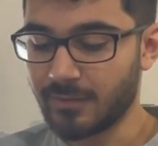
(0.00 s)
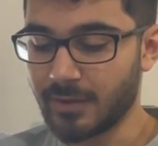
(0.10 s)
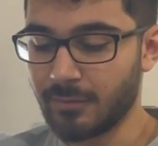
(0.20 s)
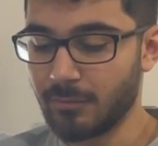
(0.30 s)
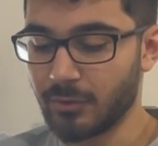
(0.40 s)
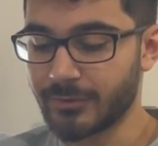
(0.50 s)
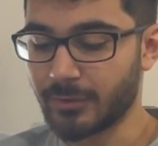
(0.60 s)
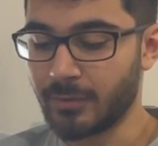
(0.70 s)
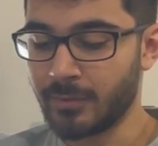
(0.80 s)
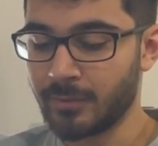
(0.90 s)
in
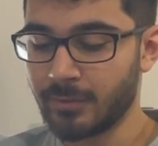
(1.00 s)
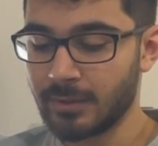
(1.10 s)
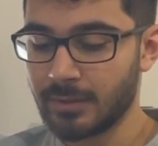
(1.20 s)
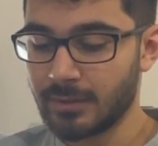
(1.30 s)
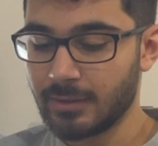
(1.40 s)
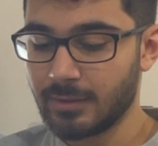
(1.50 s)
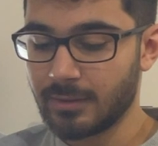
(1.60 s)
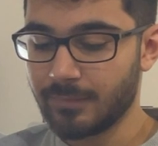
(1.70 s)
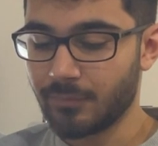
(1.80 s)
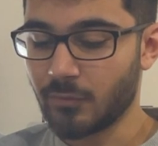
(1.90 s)
Meursault,
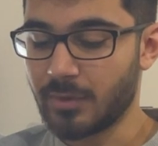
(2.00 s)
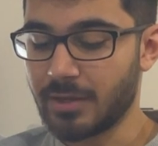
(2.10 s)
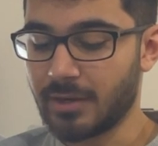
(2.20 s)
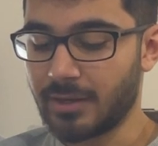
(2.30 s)
where